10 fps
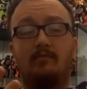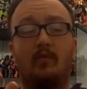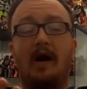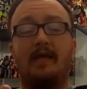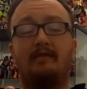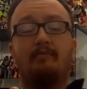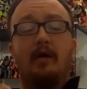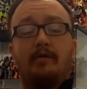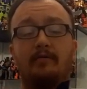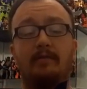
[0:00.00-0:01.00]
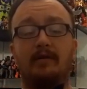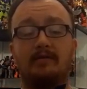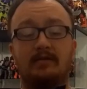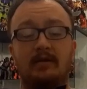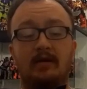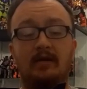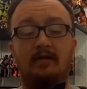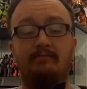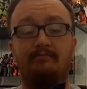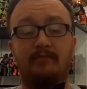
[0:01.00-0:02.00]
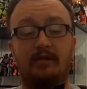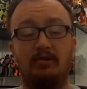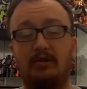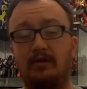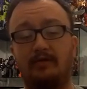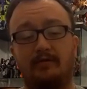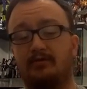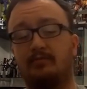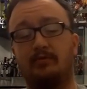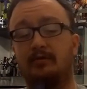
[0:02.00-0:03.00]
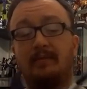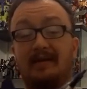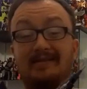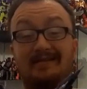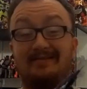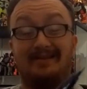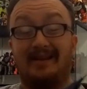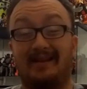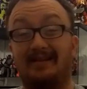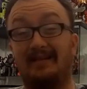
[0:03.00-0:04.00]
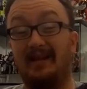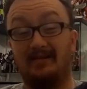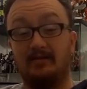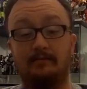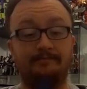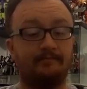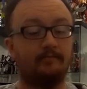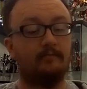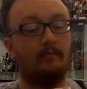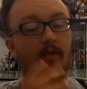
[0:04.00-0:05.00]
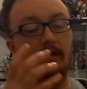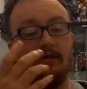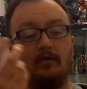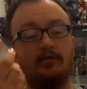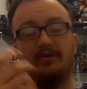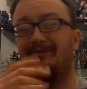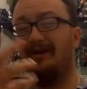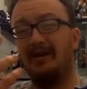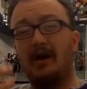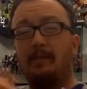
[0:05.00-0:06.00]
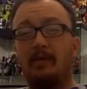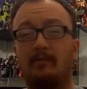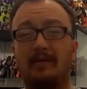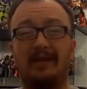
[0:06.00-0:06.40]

why they've bothered, because the universe mold to me nails it. You know, there's only a couple of